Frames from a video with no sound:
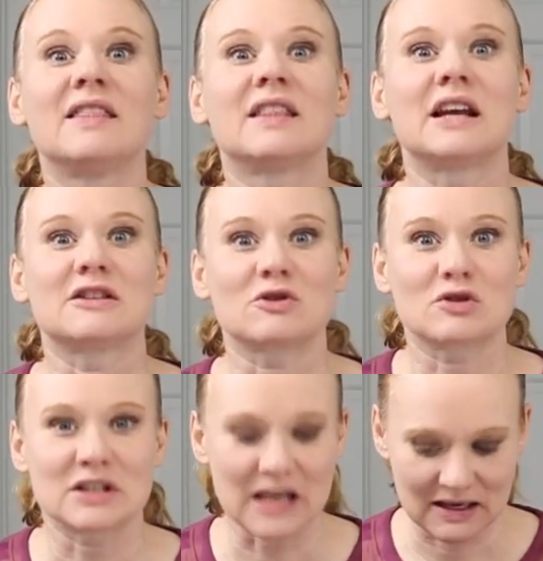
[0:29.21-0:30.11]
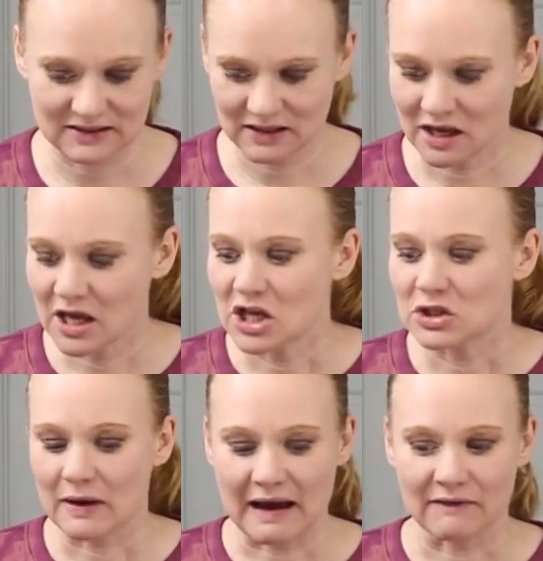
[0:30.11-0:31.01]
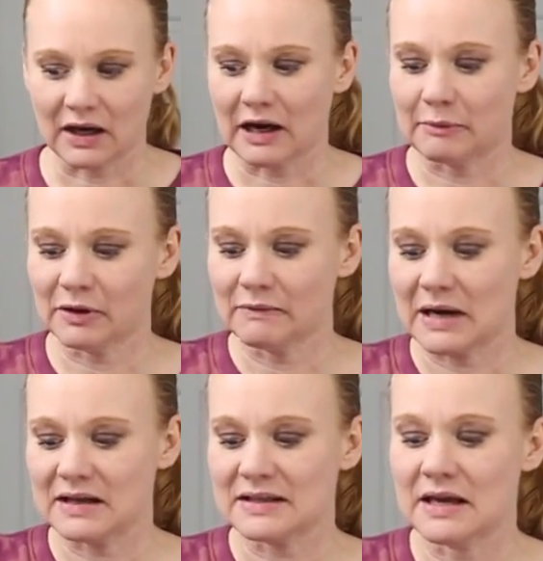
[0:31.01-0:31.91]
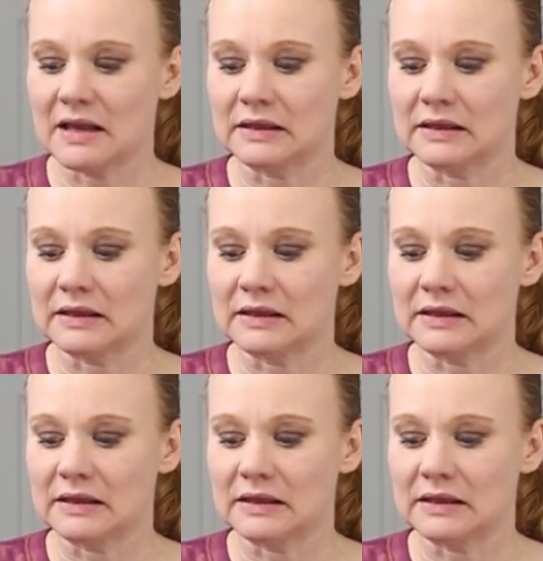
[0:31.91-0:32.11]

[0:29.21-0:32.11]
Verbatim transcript: The answer is yes. So I have a couple of mugs.